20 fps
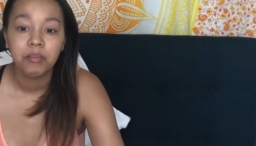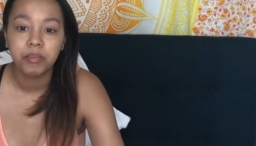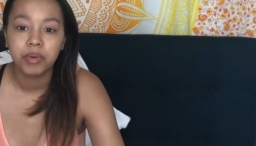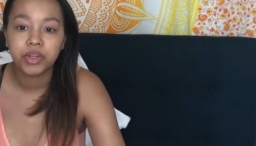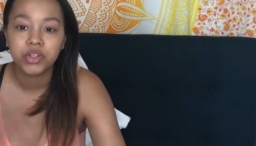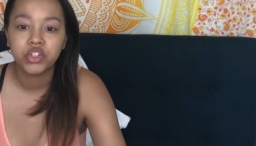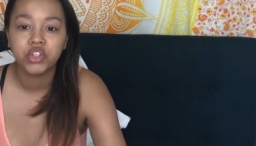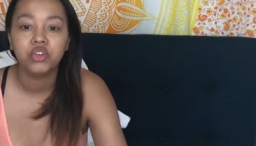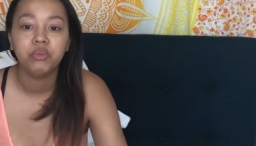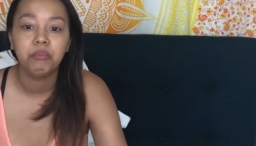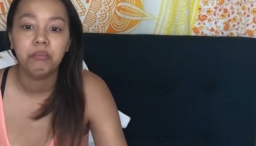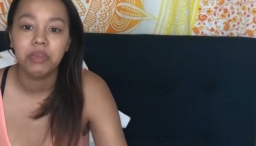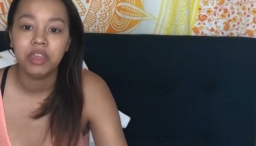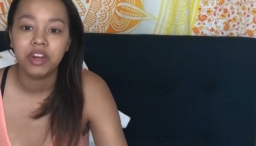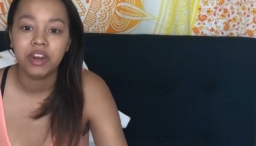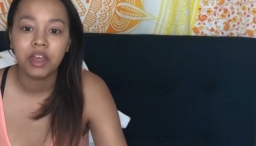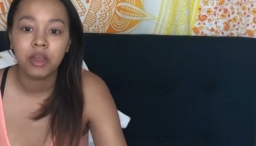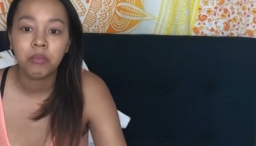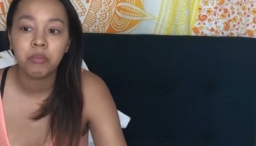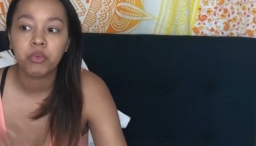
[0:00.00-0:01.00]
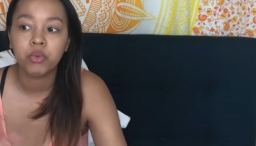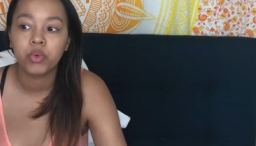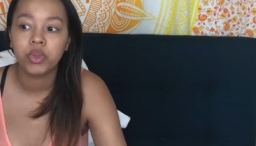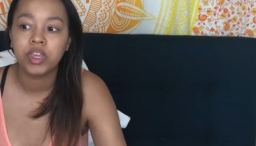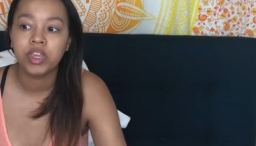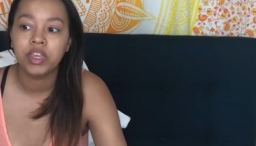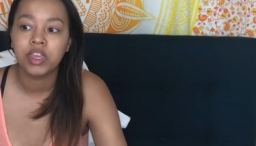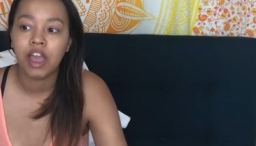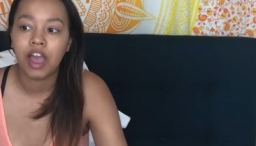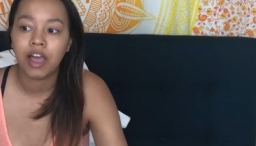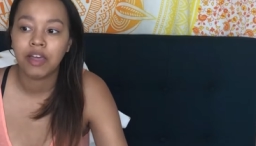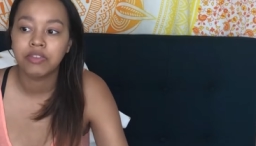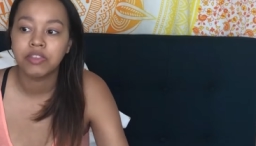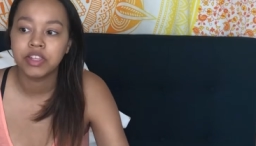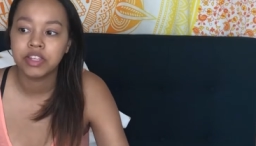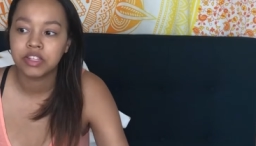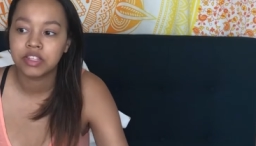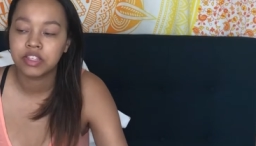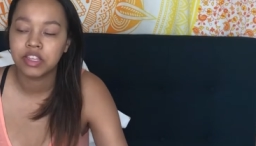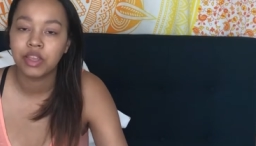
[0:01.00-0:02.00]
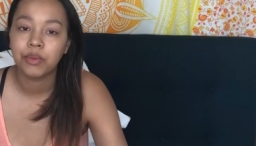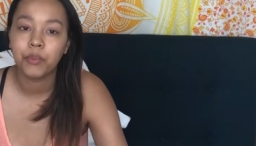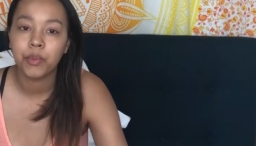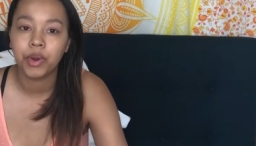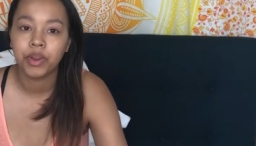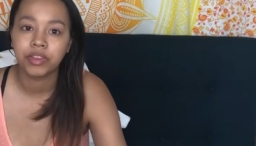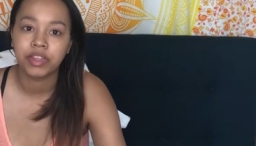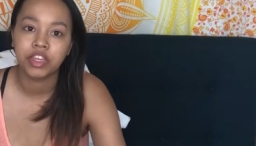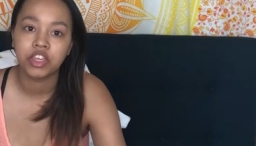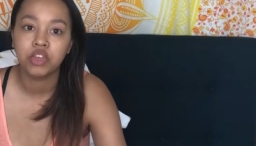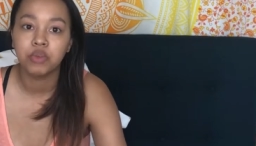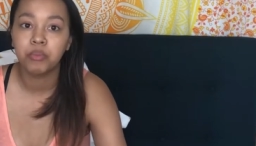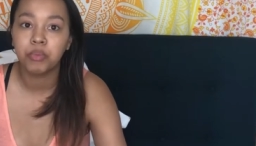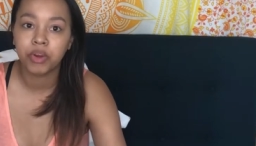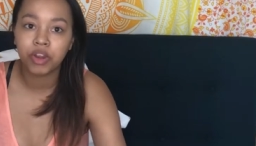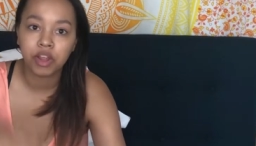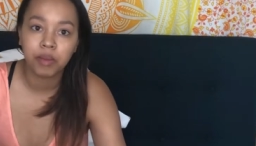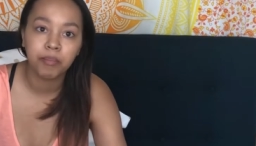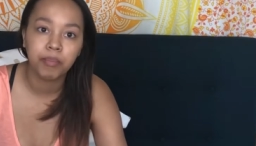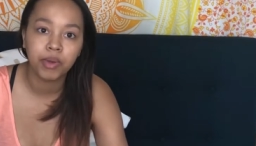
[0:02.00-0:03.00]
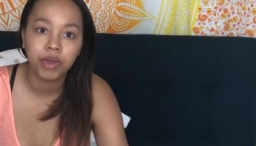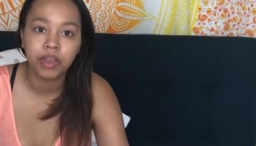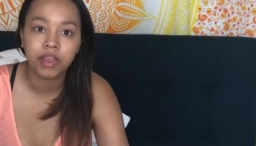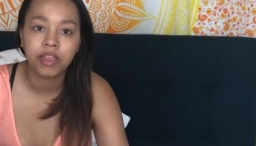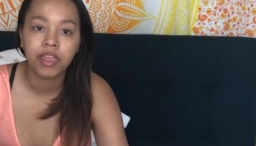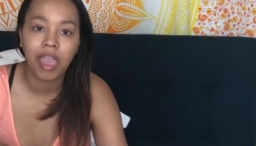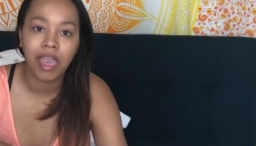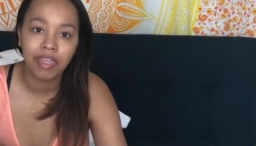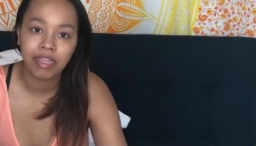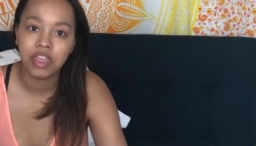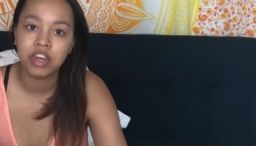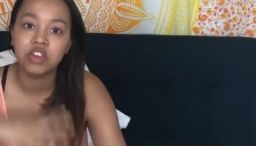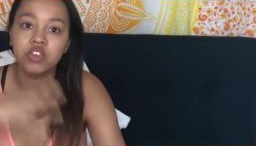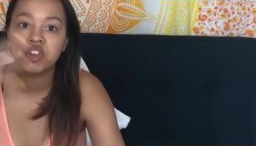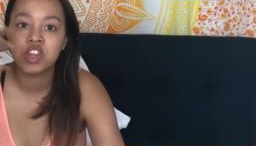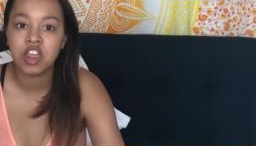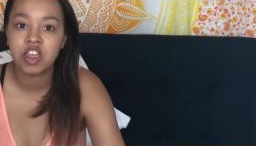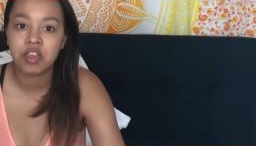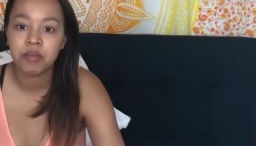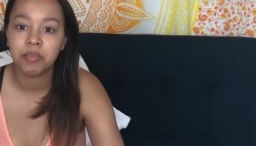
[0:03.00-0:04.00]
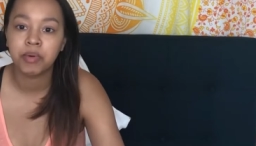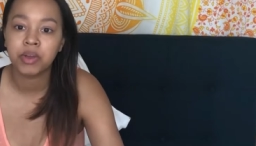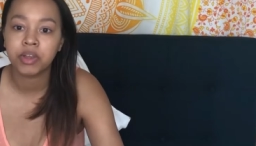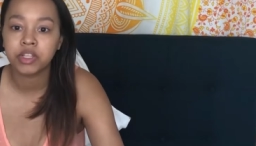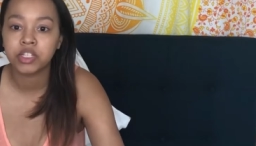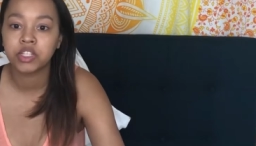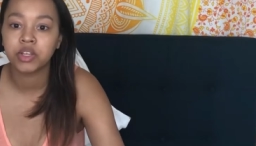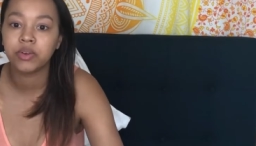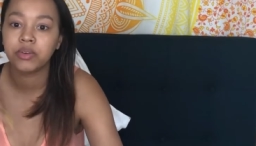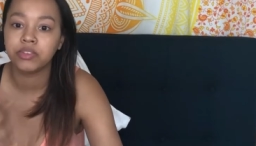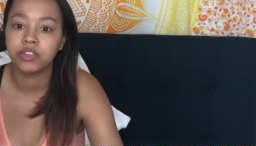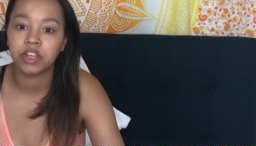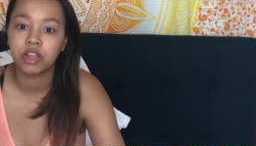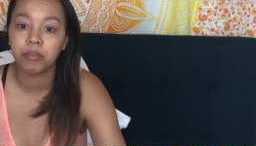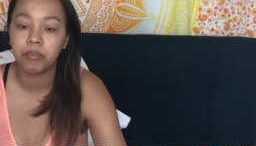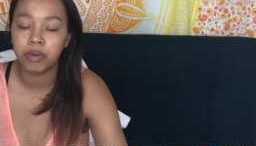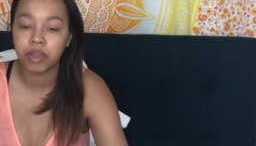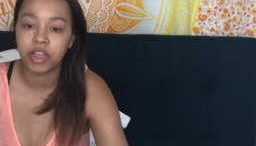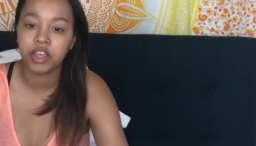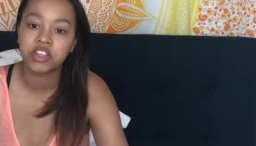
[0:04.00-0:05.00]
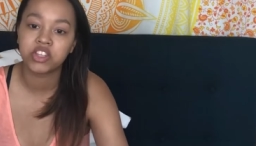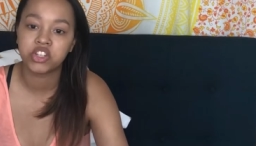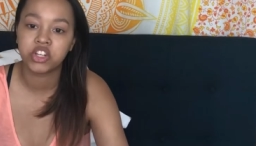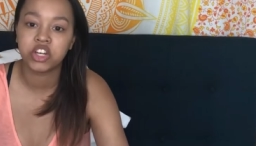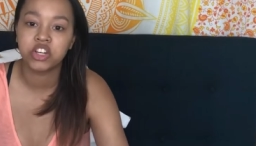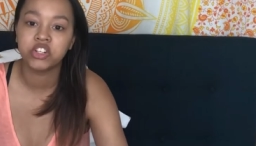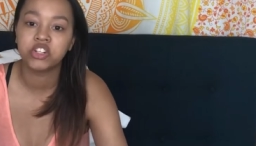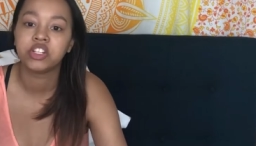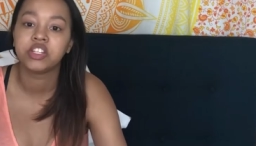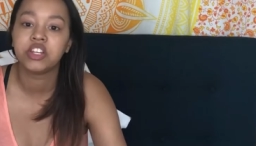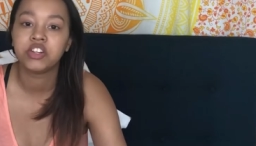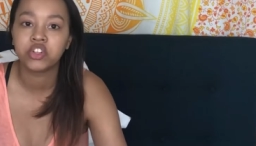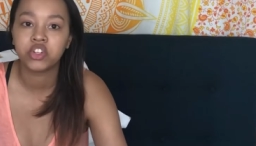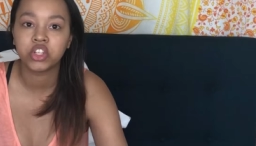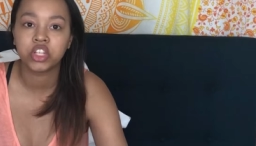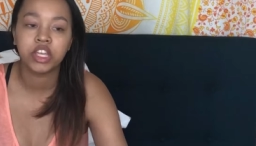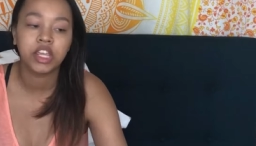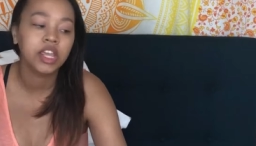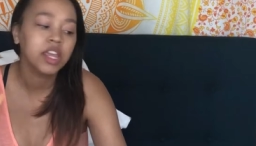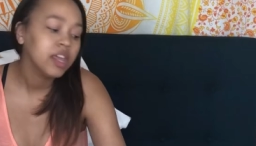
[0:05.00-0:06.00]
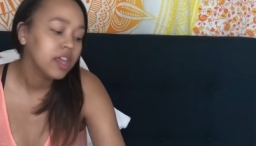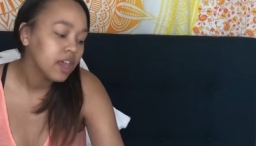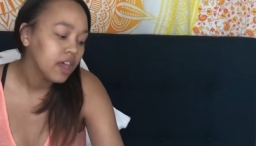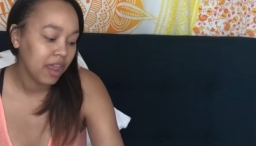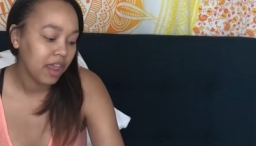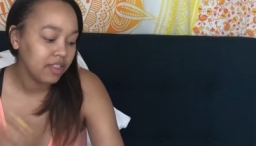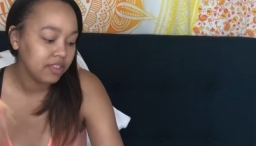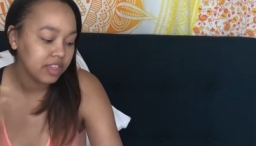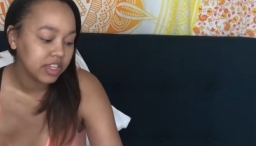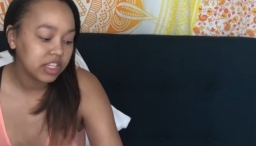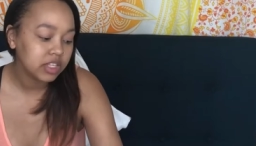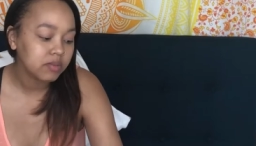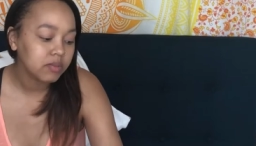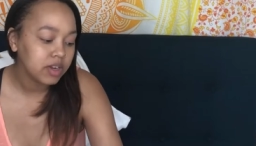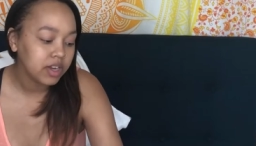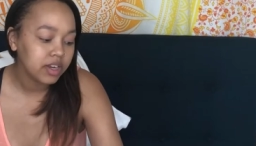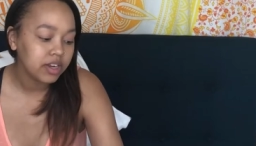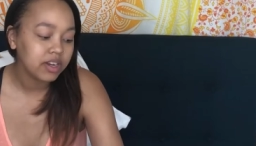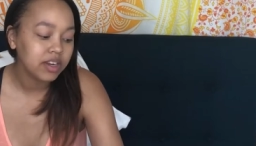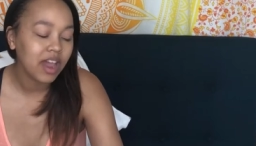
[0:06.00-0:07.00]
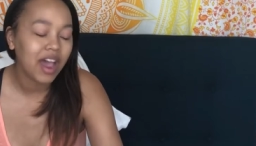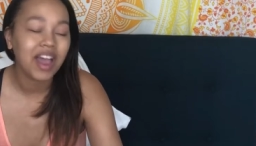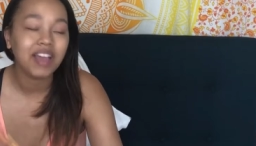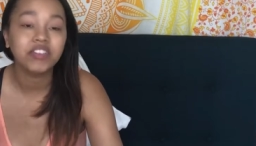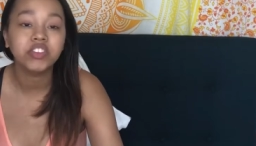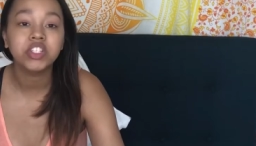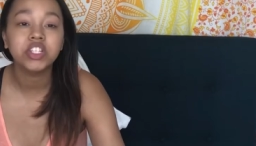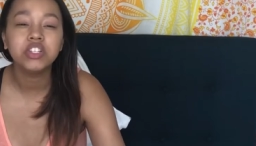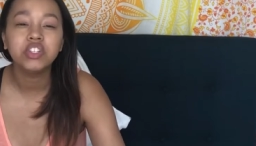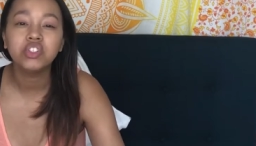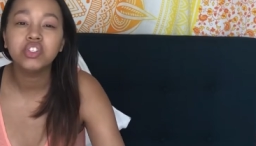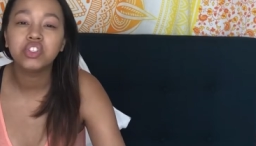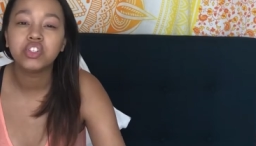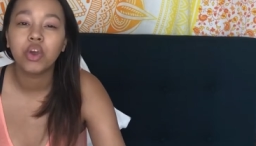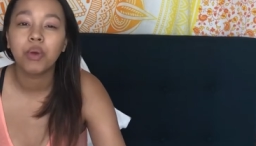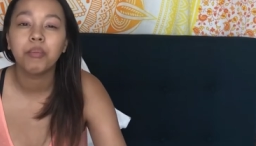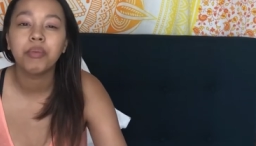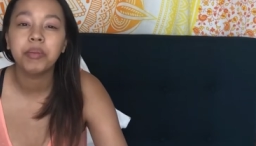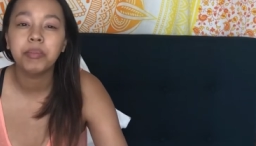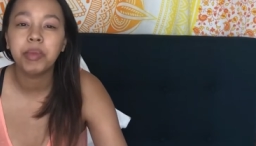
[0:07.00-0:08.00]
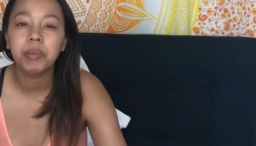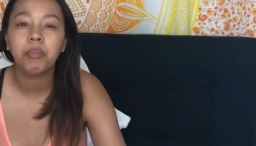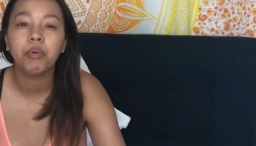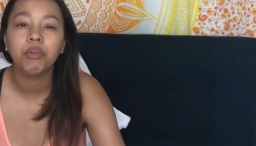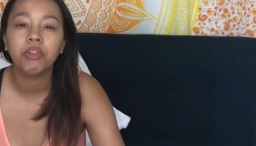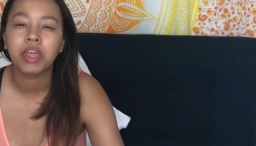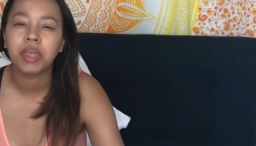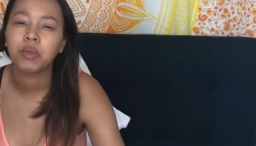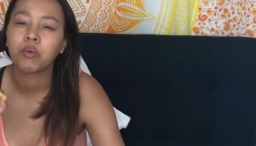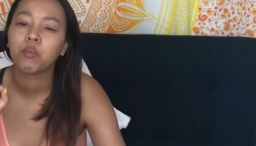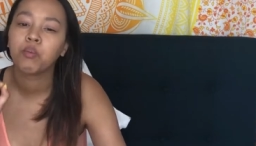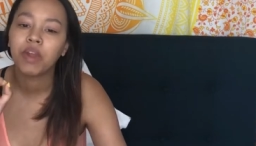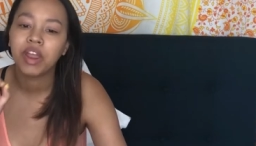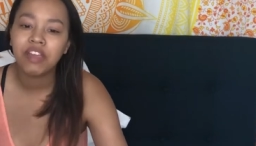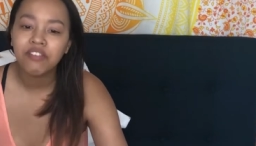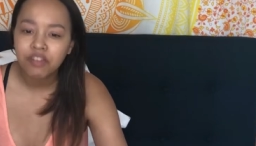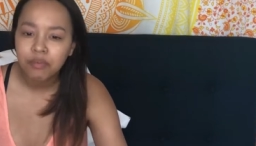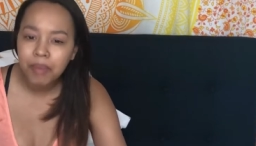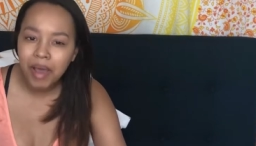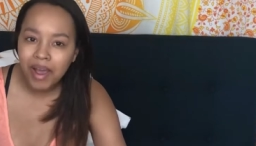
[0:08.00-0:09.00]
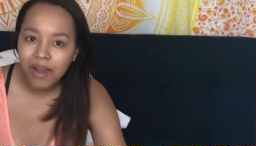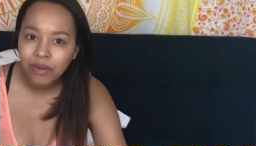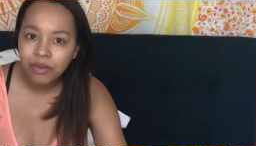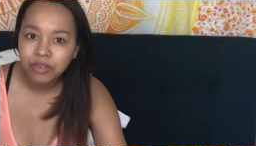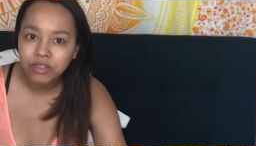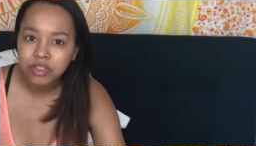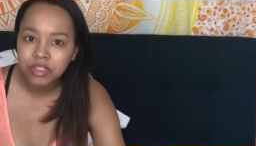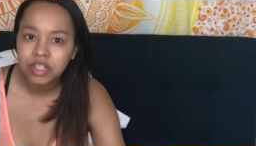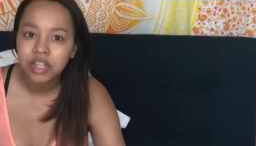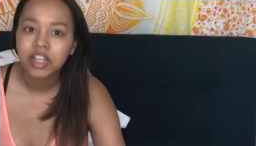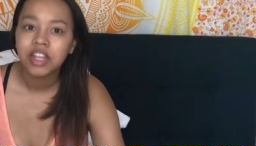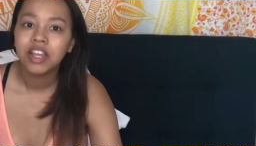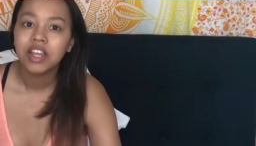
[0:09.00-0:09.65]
booktube meetup we had this thing where like you bring a book and then you take a book so it was like a book exchange essentially and this one i've seen so many people like rave about